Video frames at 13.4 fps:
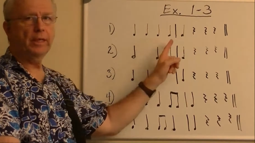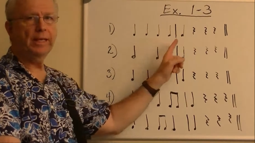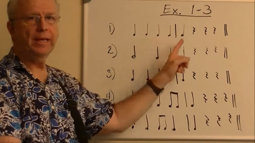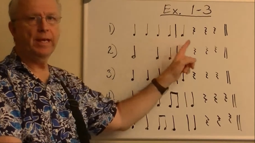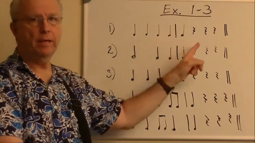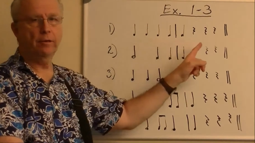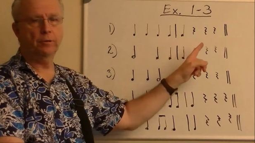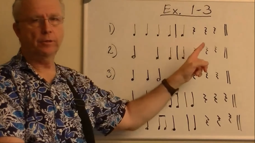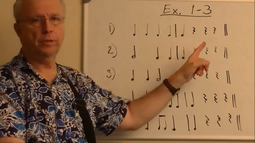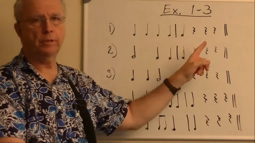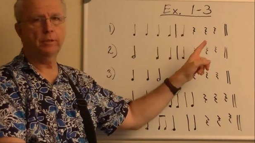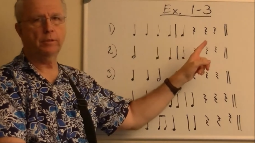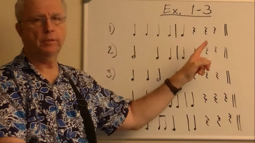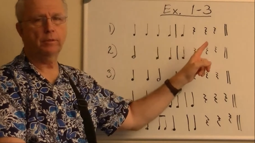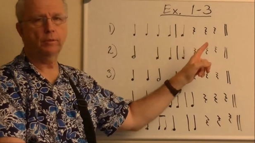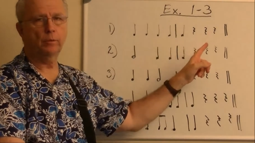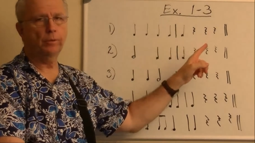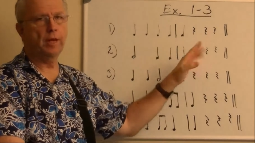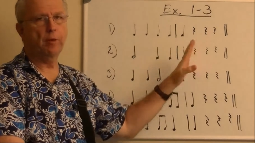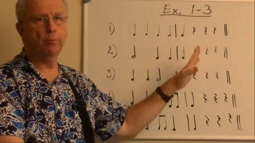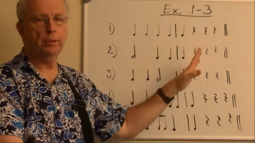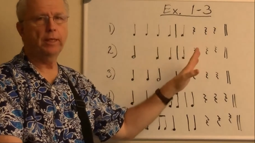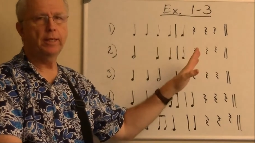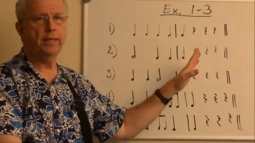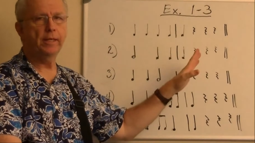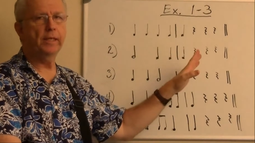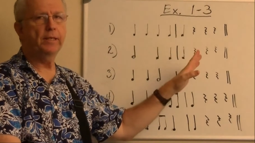count without
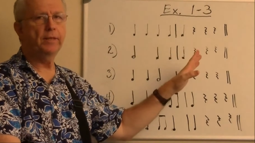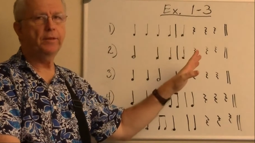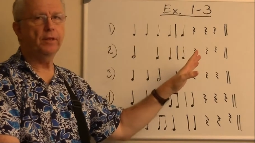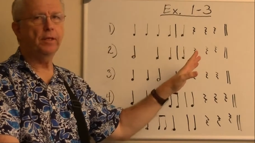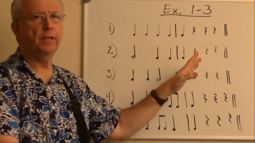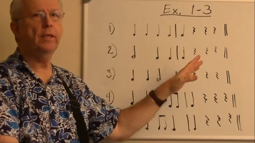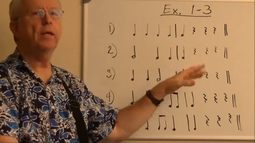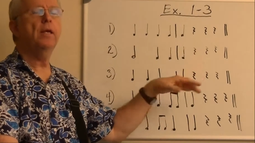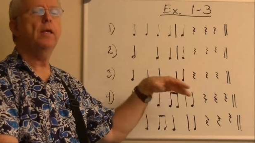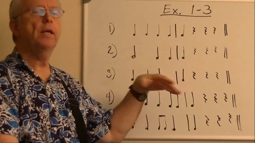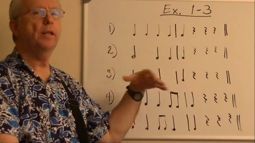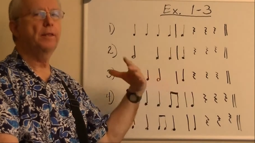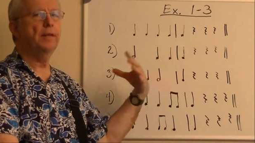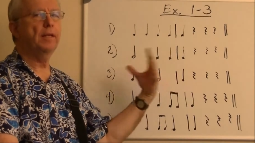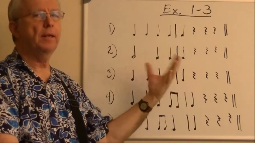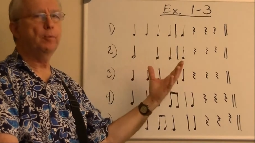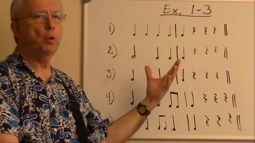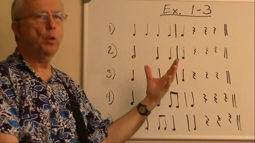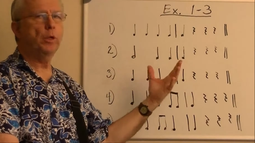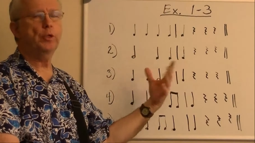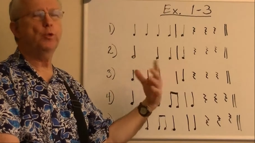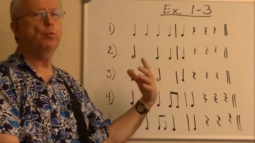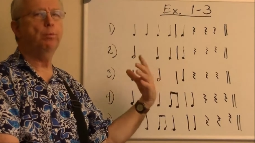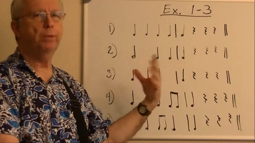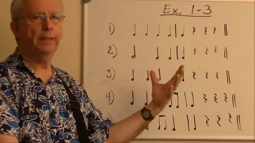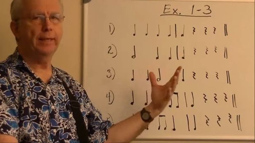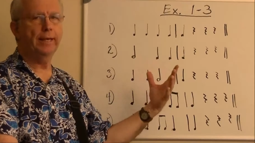playing anything, then I'm going to
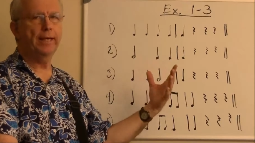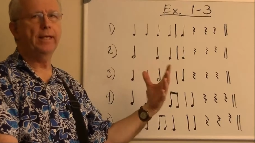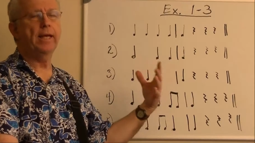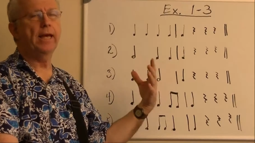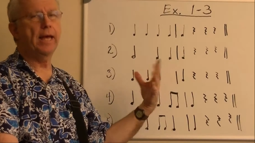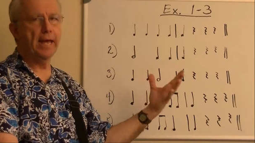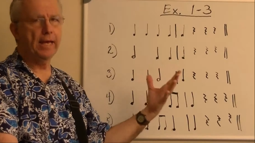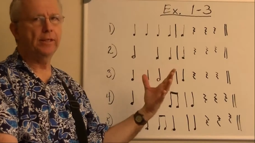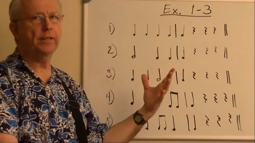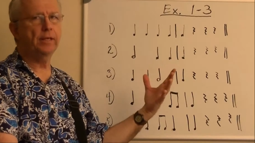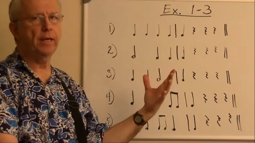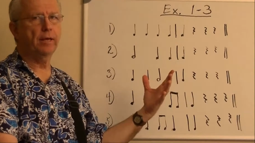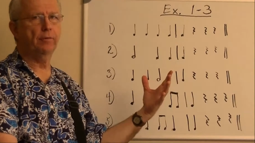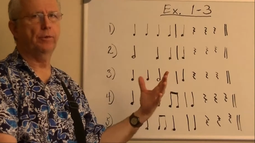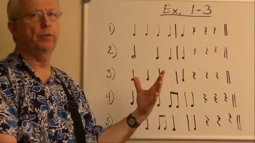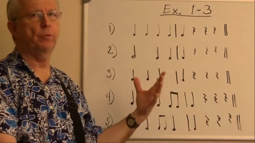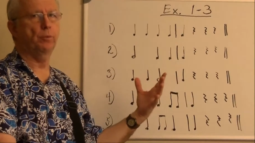play and count the